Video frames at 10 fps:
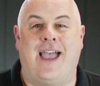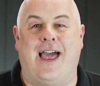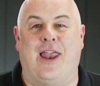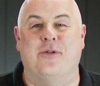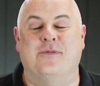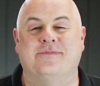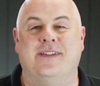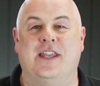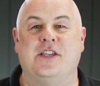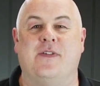Hello,
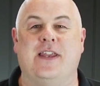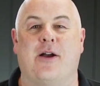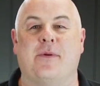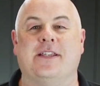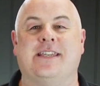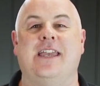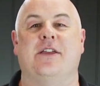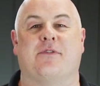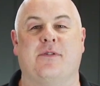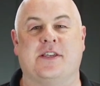in this video I'm going to take
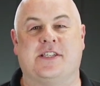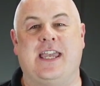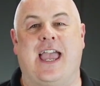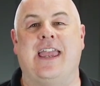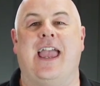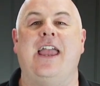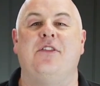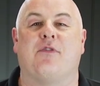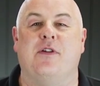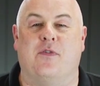you through the
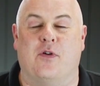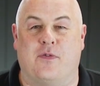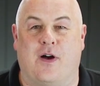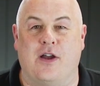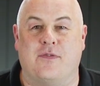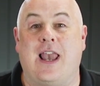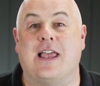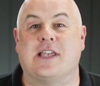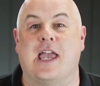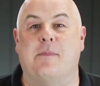CA8345
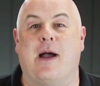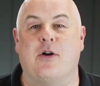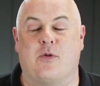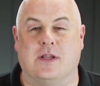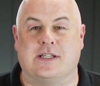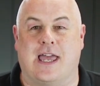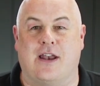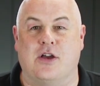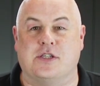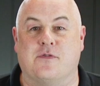Class A Power Quality
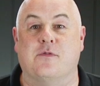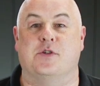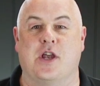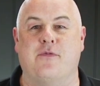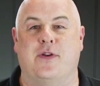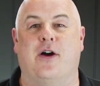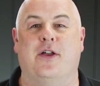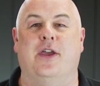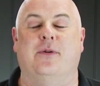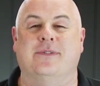Analyzer from Chauvin
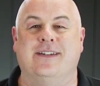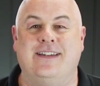Arnoux.